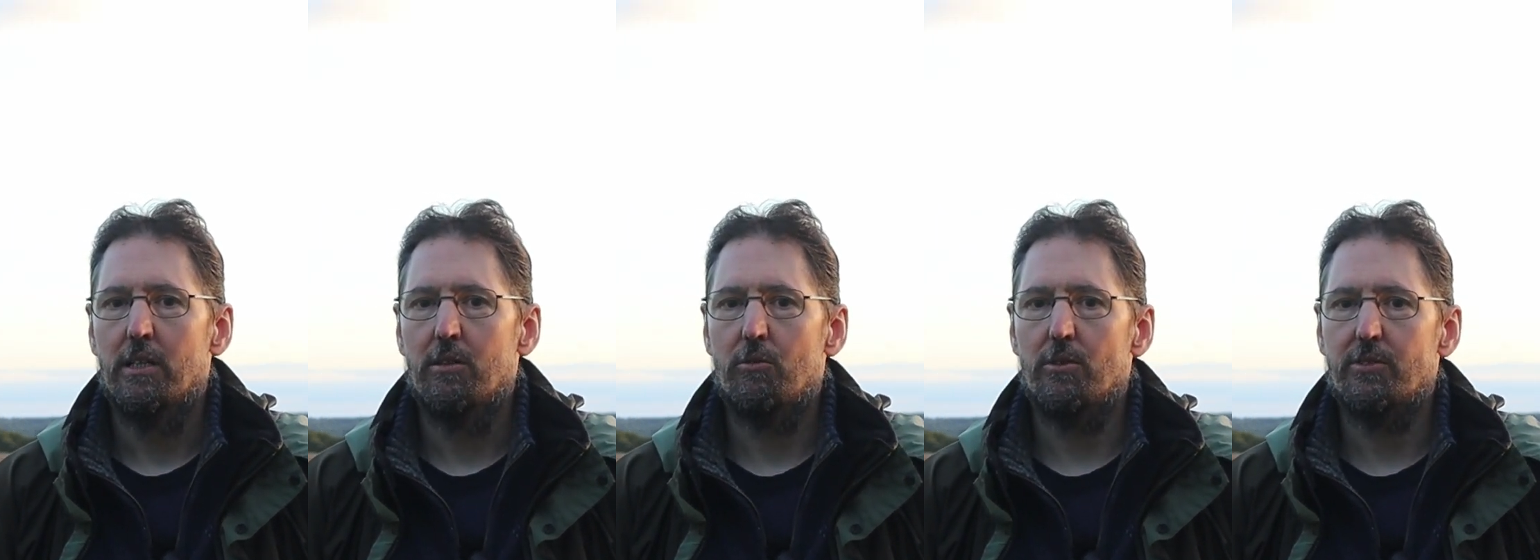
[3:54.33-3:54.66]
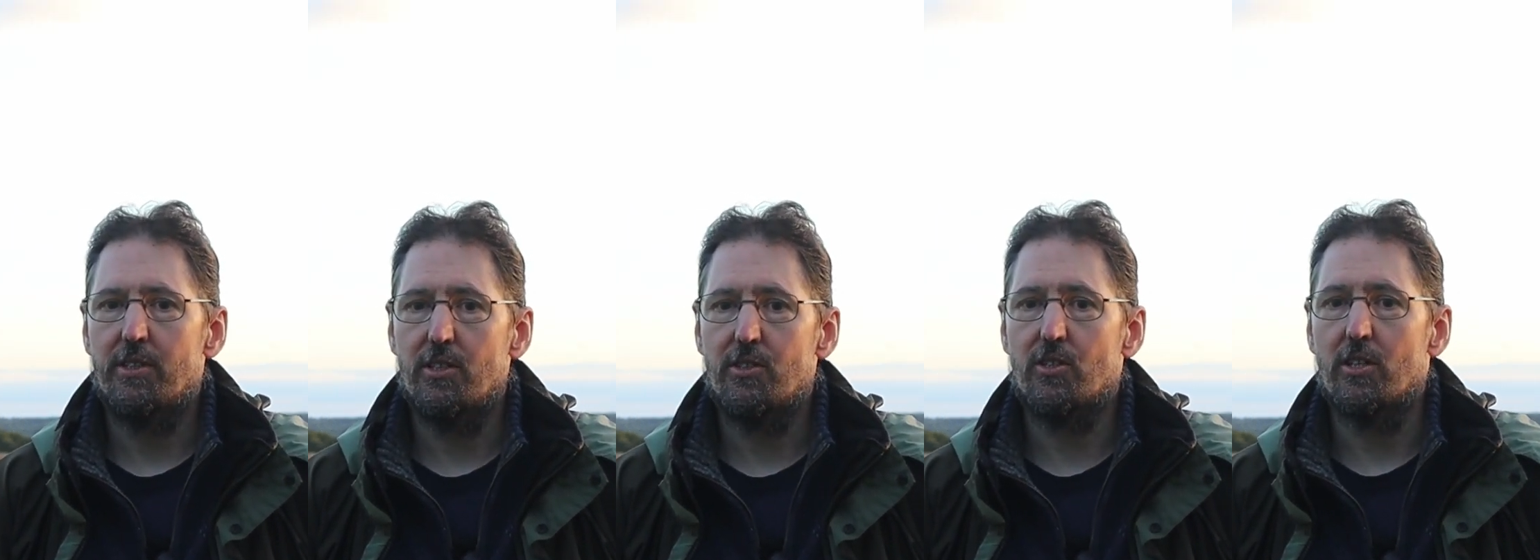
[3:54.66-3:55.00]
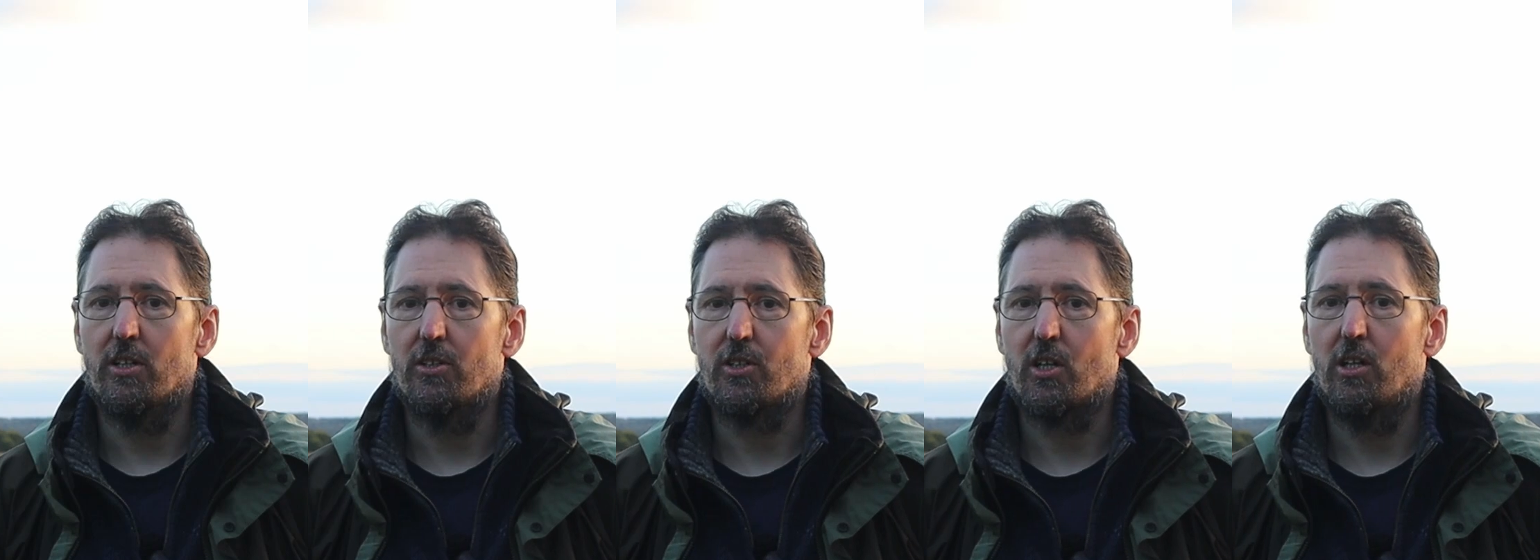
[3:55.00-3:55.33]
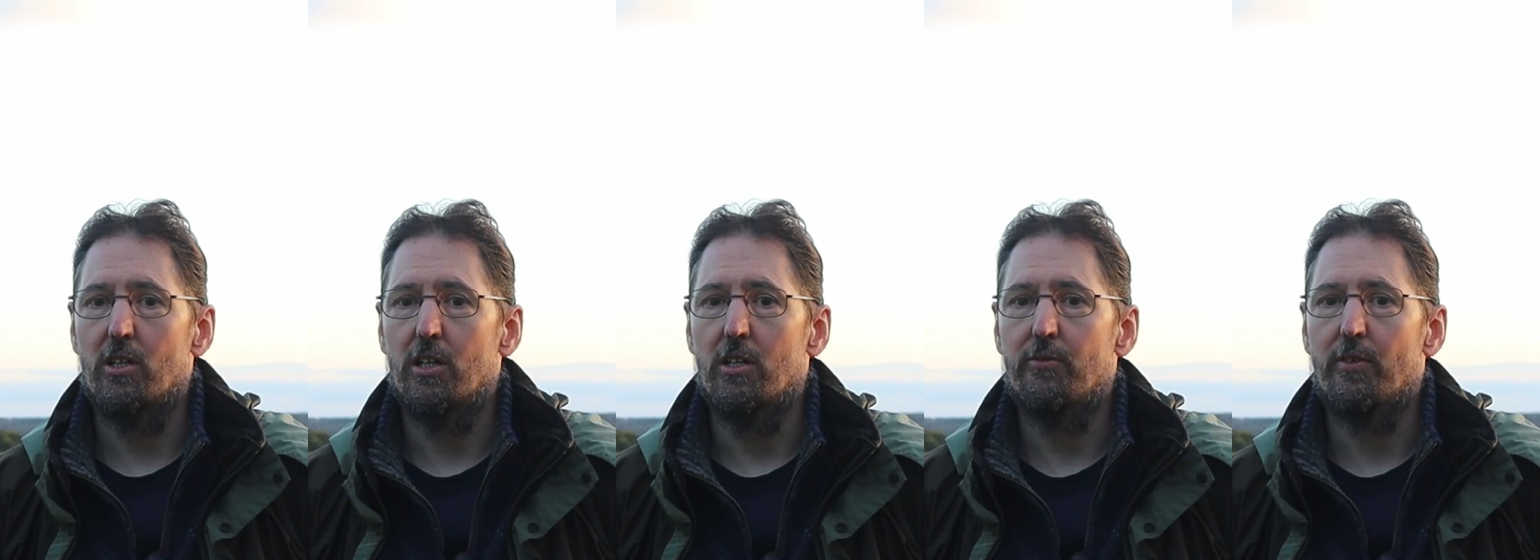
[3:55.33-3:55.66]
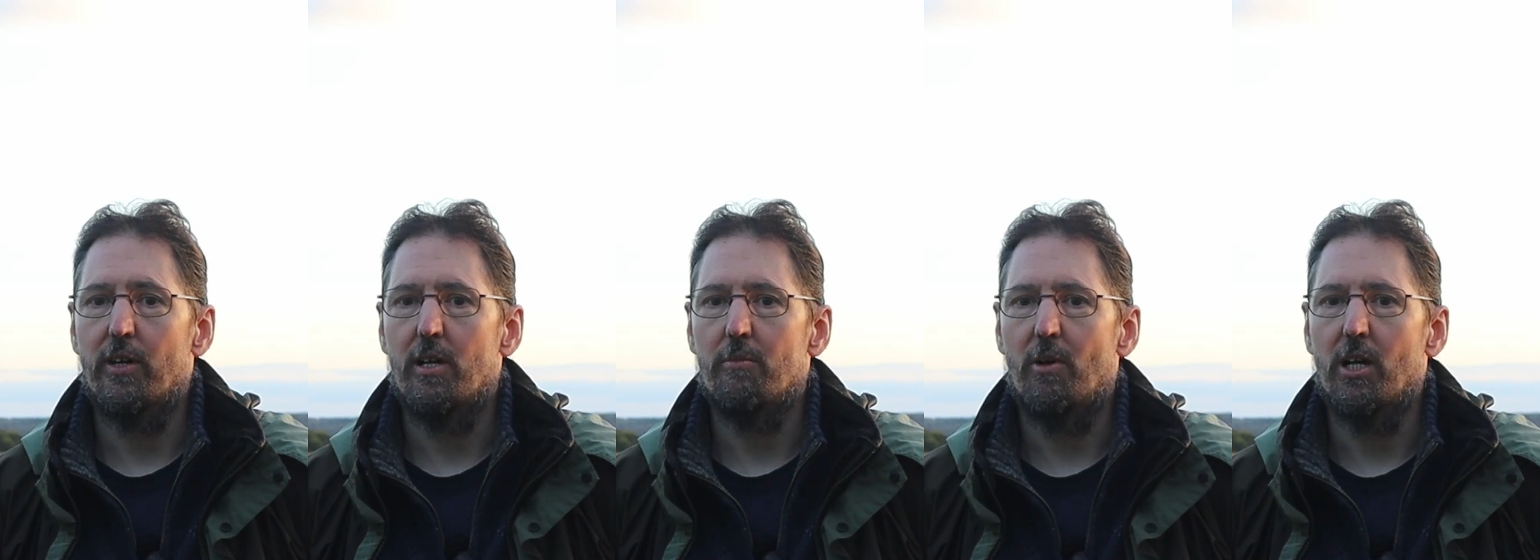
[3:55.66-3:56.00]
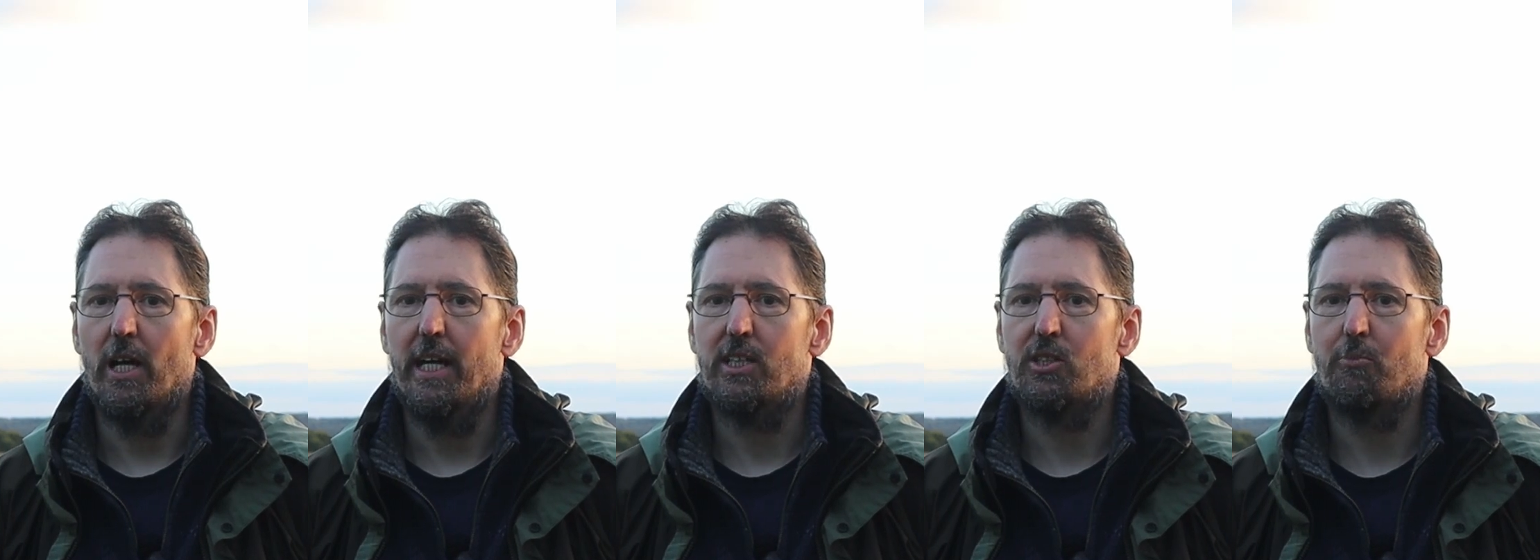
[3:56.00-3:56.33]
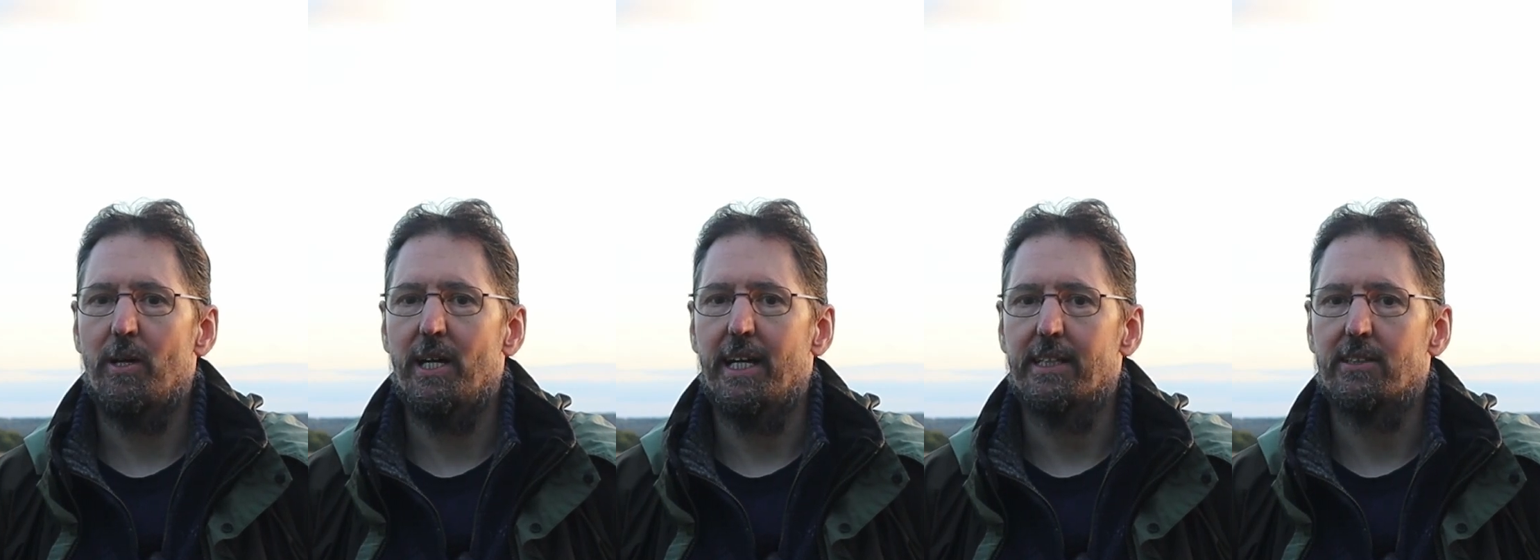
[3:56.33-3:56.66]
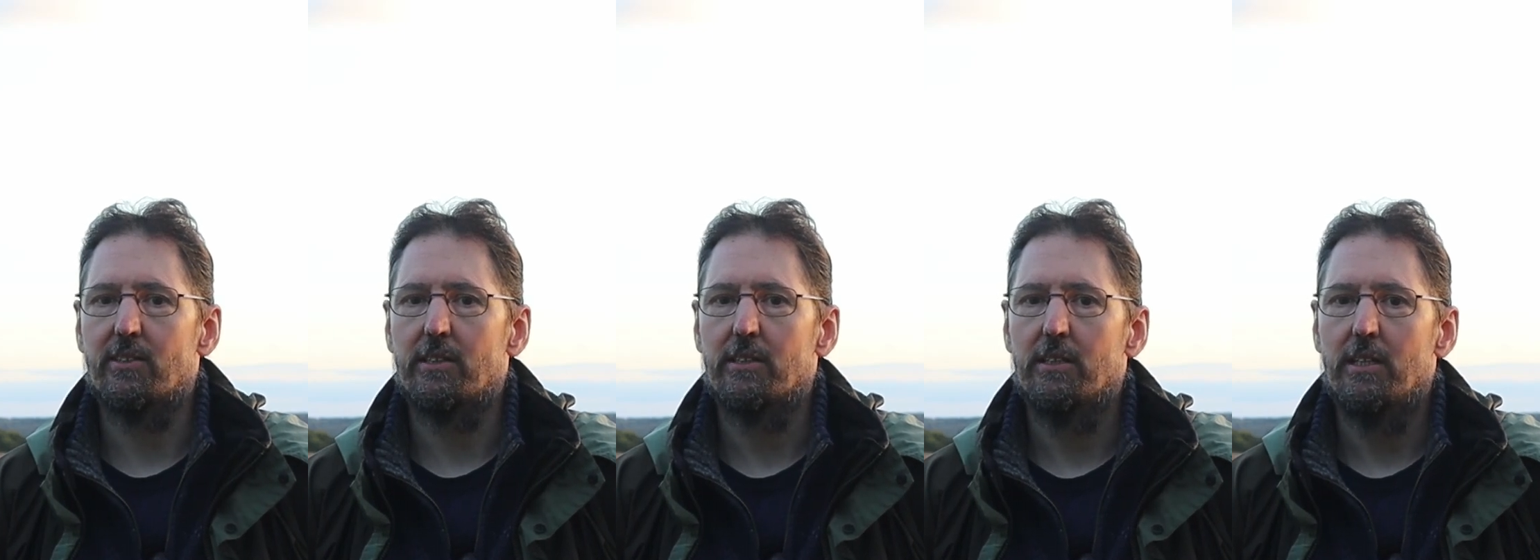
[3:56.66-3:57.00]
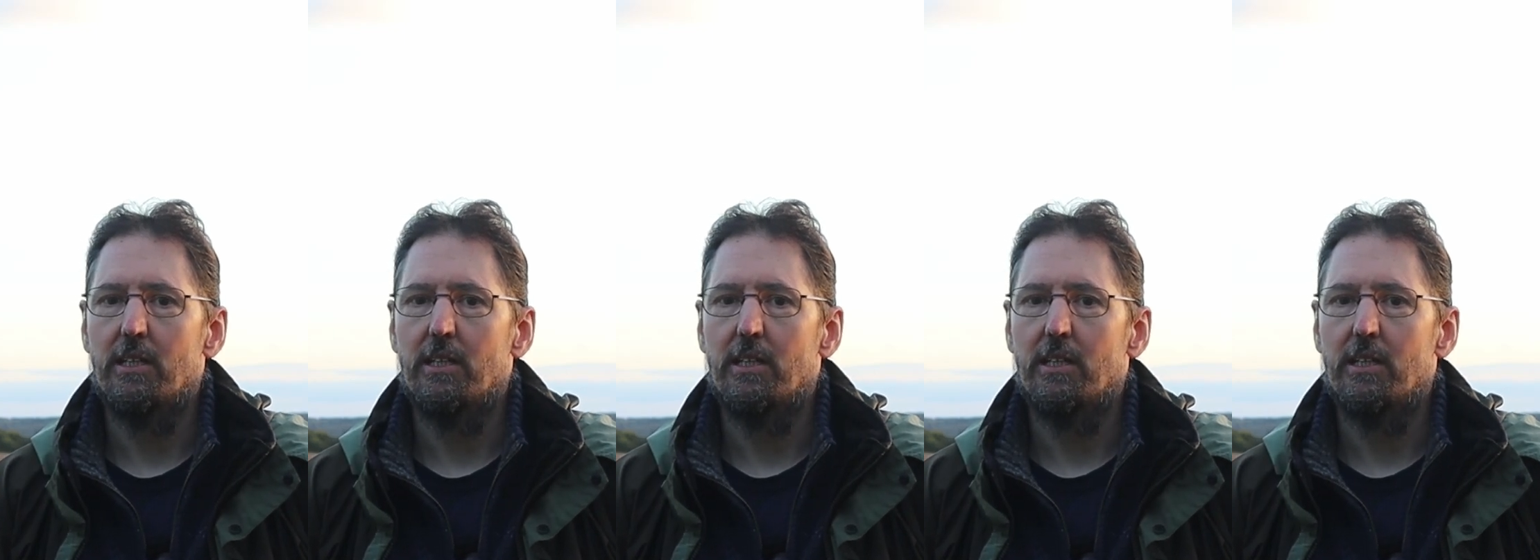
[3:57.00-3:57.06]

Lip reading: what discharge curve I might expect,